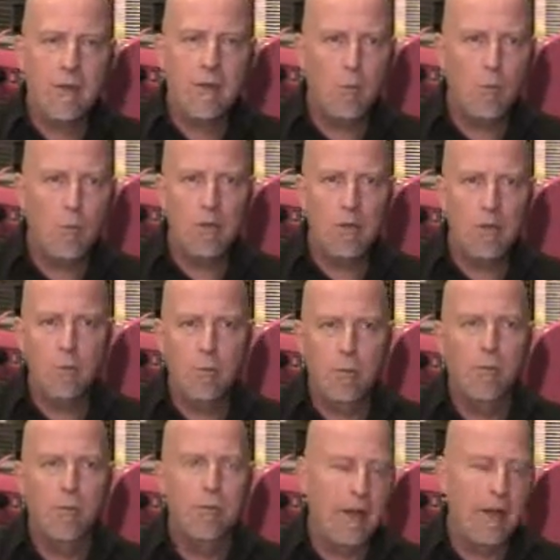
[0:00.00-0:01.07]
And with a little
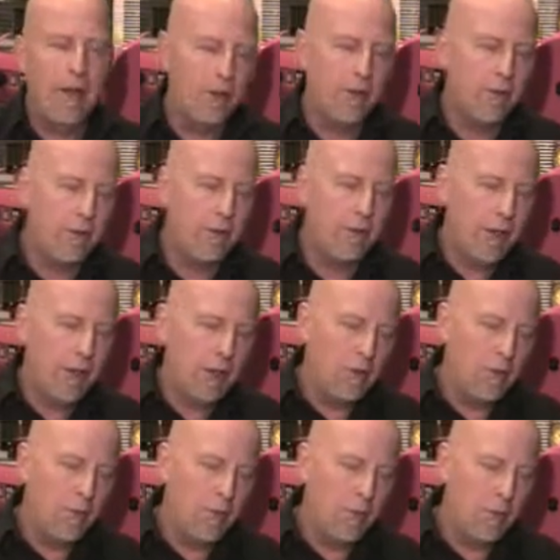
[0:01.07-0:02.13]
bit of practice,
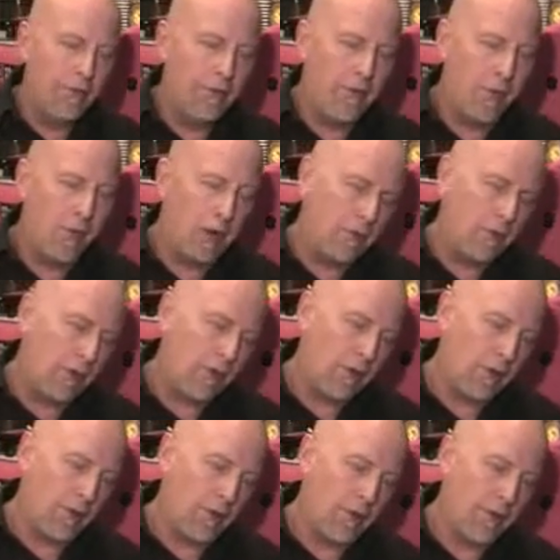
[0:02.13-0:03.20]
you'll probably find on
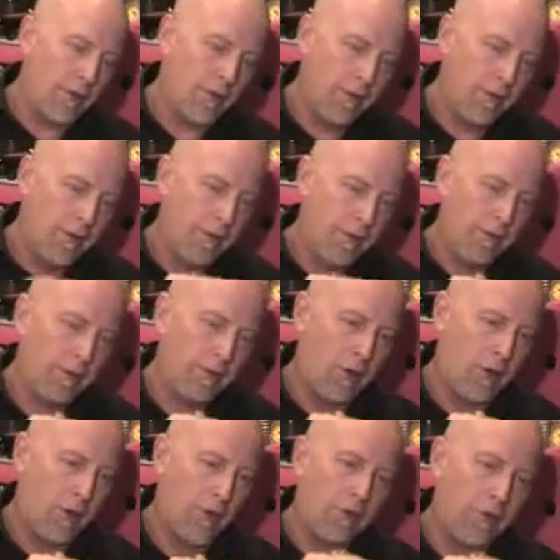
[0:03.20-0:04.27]
a cup this
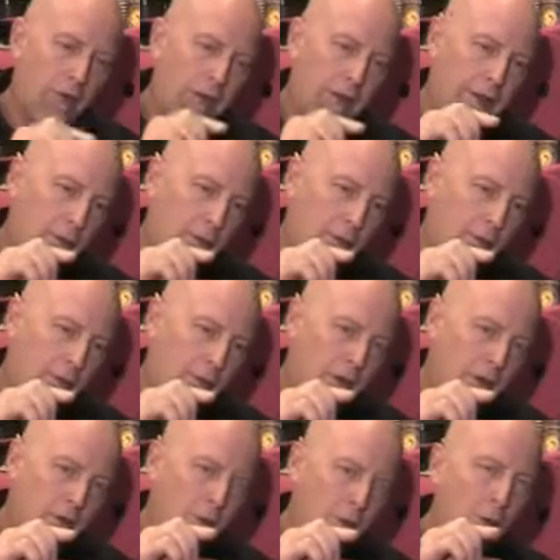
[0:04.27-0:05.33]
size, you'll end up with
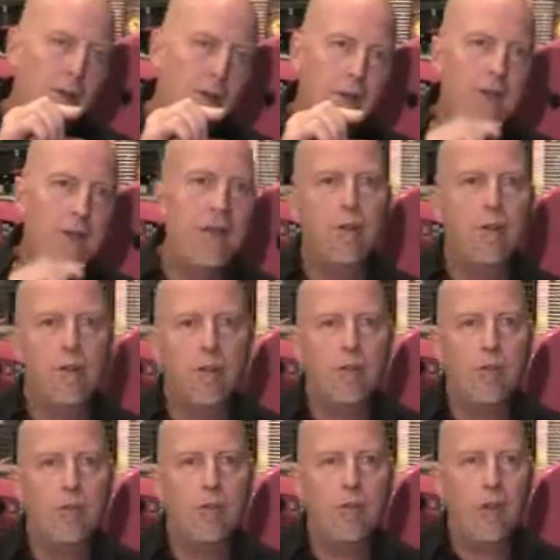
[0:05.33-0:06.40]
probably an
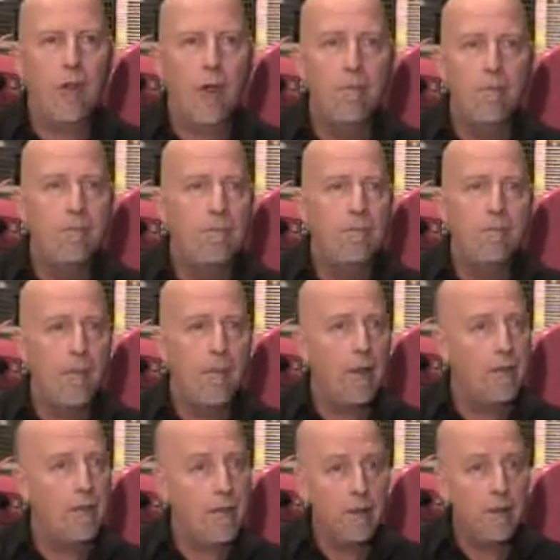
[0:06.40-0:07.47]
inch of foam.
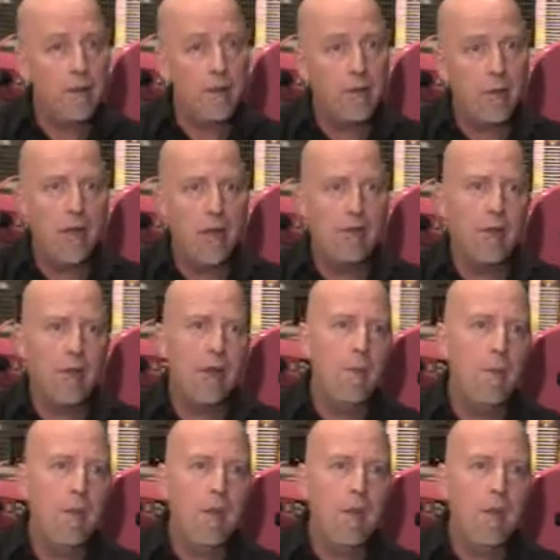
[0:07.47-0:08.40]
That's a latte.